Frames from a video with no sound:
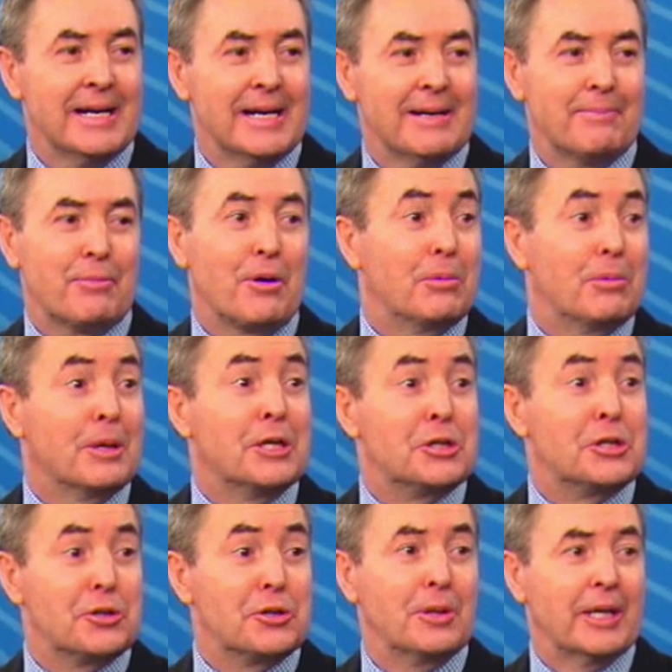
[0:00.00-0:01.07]
probably
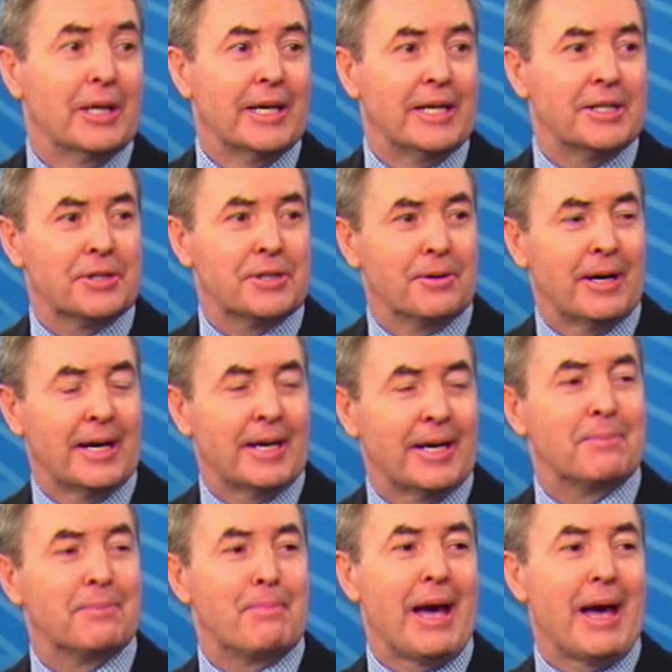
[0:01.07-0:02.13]
do lead to a
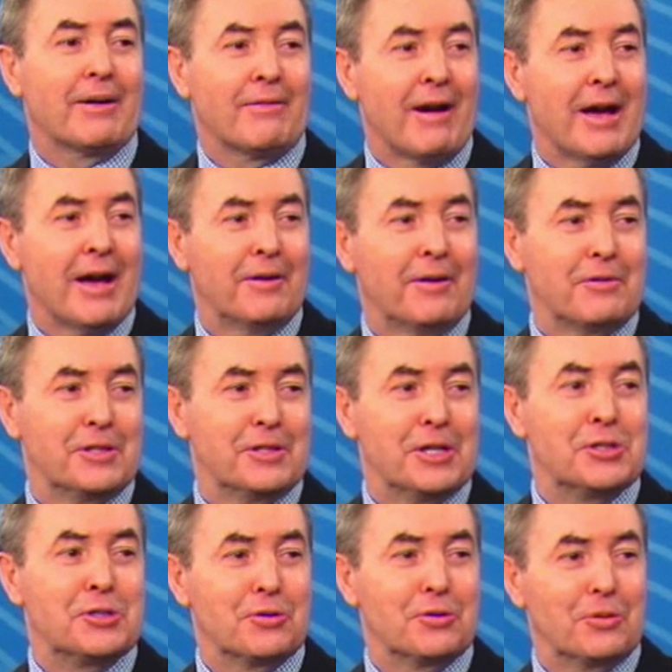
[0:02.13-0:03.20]
background
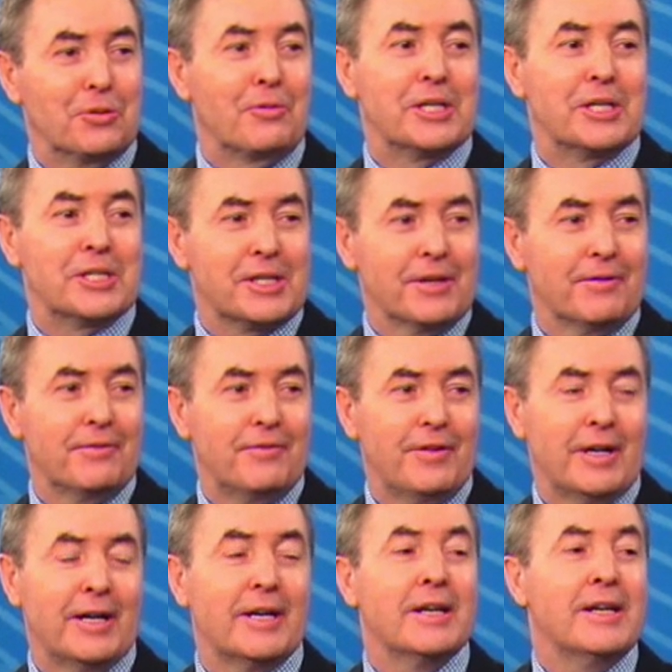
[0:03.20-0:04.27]
residual risk
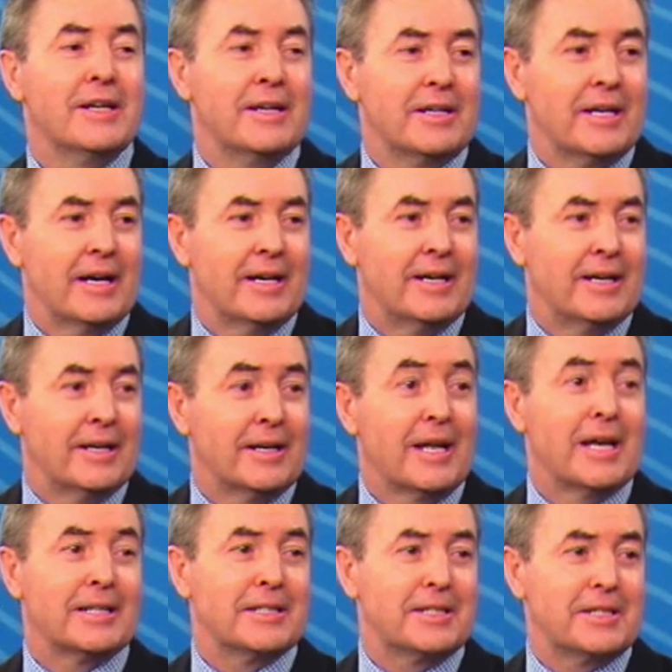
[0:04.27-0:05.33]
of
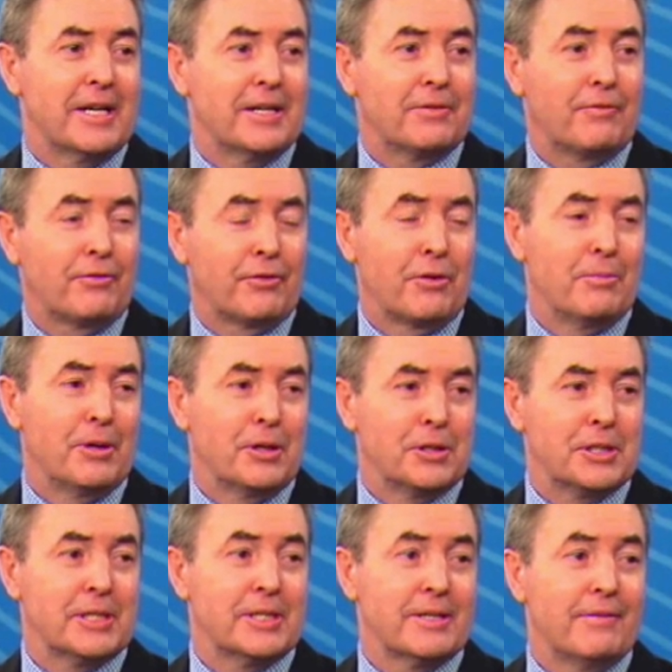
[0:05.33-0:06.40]
late stent
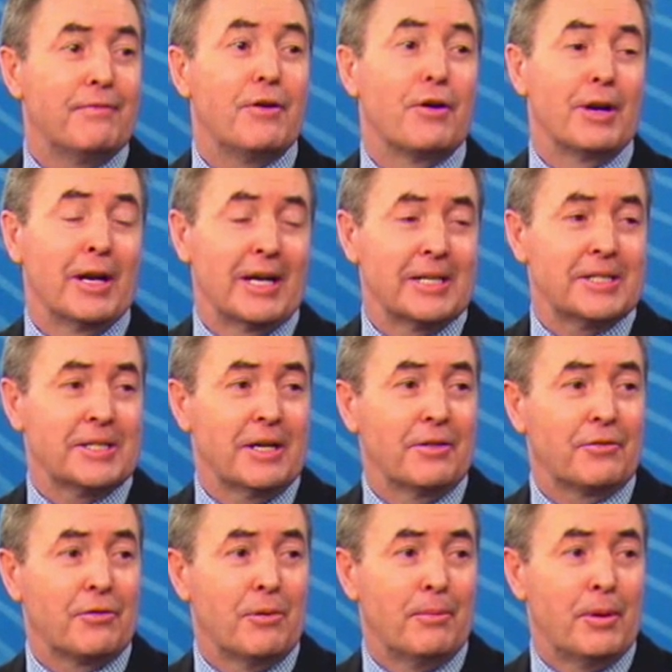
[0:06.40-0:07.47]
thrombosis and very late stent
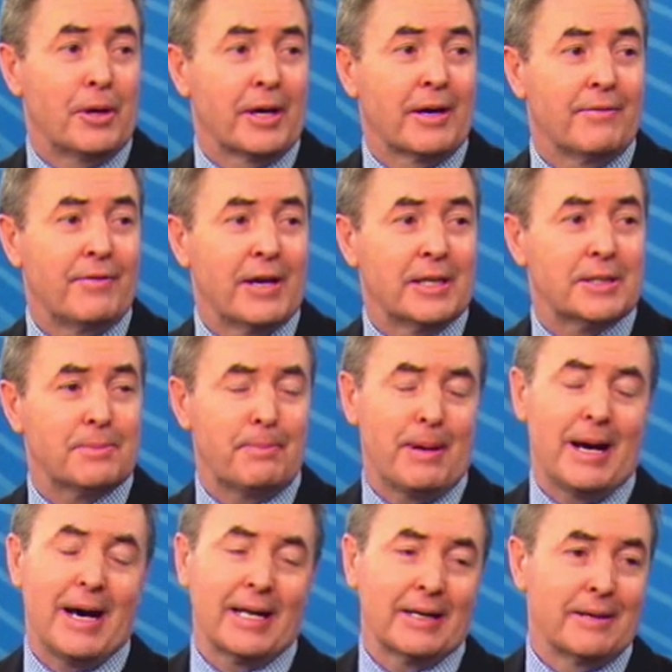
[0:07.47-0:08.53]
thrombotic events,
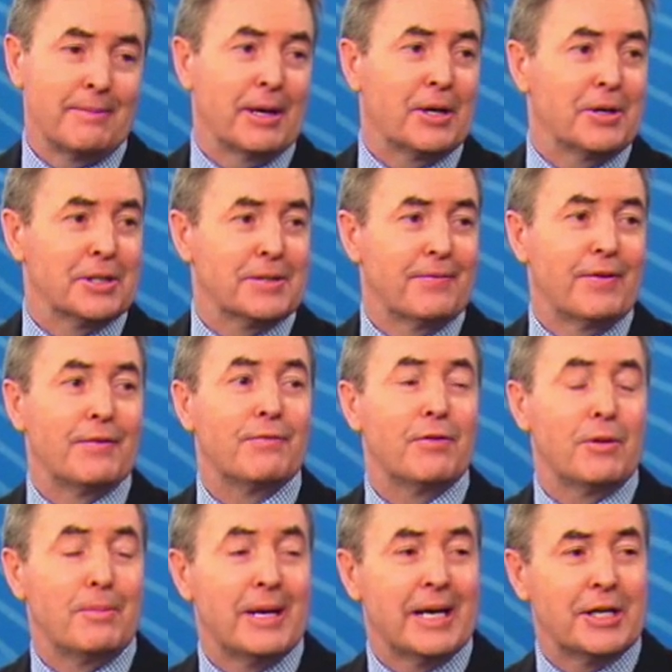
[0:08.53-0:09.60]
partly because of
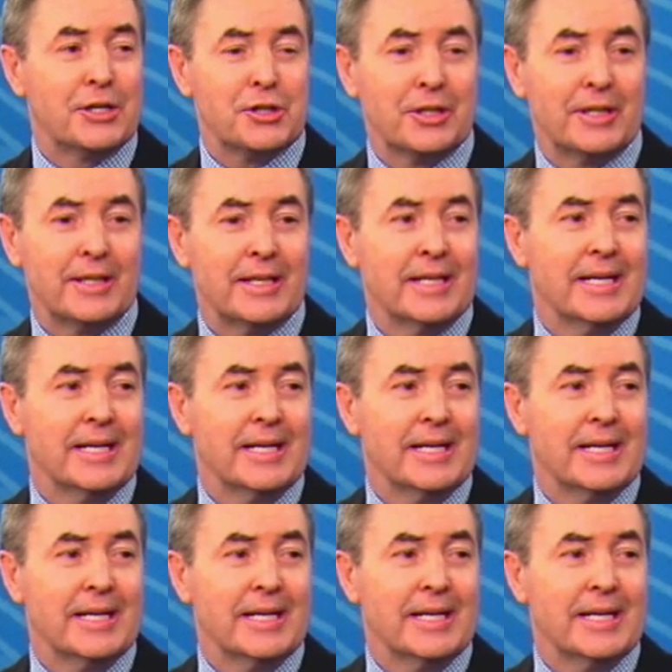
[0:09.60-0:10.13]
inflammation,